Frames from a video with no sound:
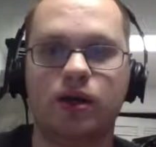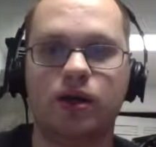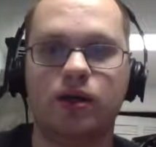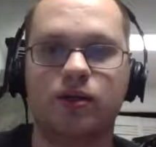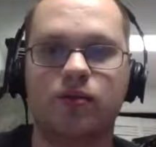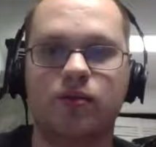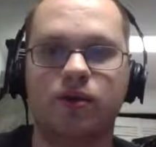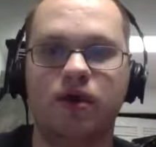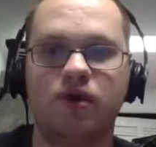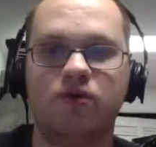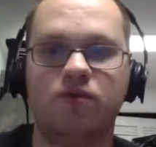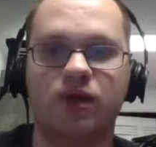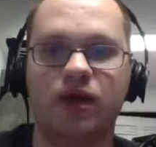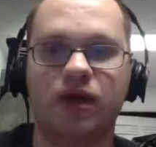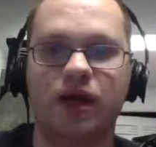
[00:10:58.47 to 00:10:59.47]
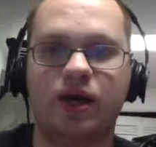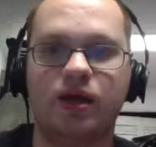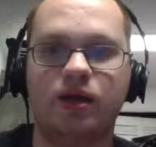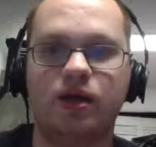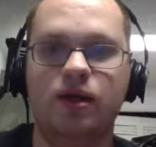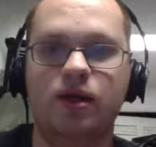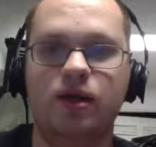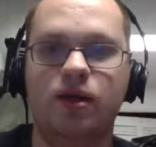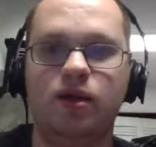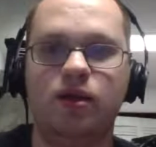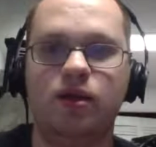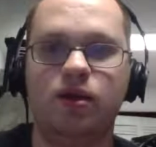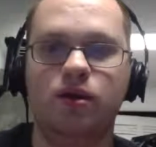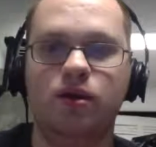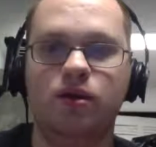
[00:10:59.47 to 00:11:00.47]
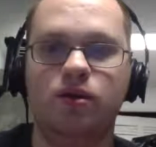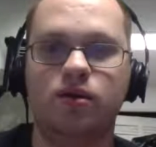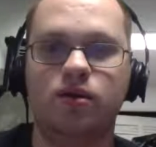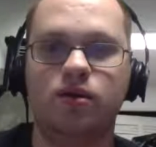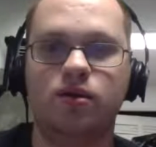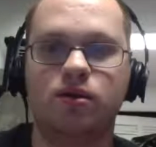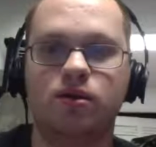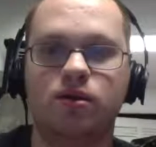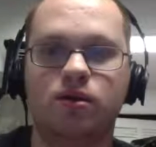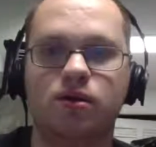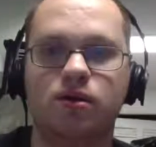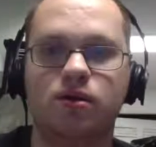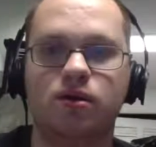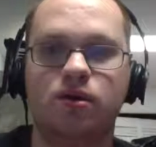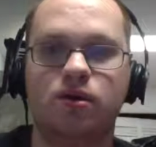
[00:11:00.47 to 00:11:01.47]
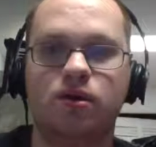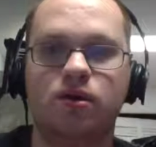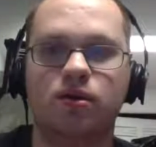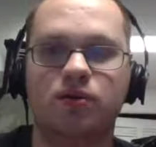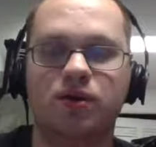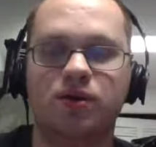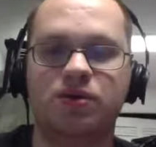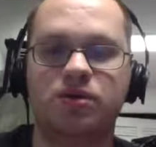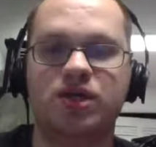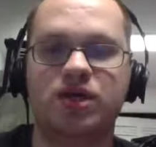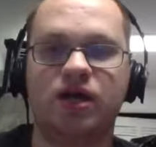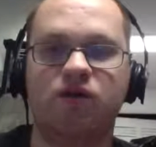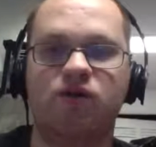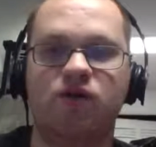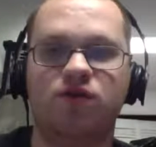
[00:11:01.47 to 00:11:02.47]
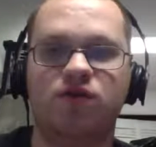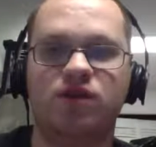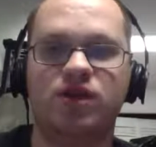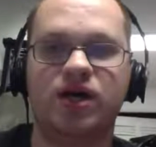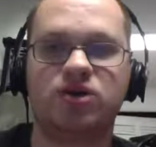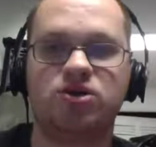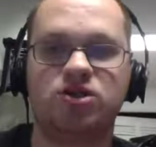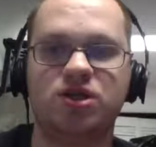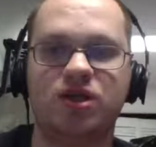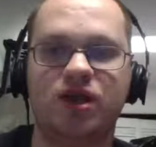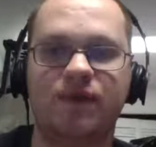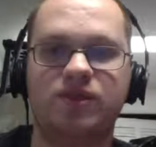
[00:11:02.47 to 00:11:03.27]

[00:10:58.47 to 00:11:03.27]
What else we got here? The set says the Dodgers can have the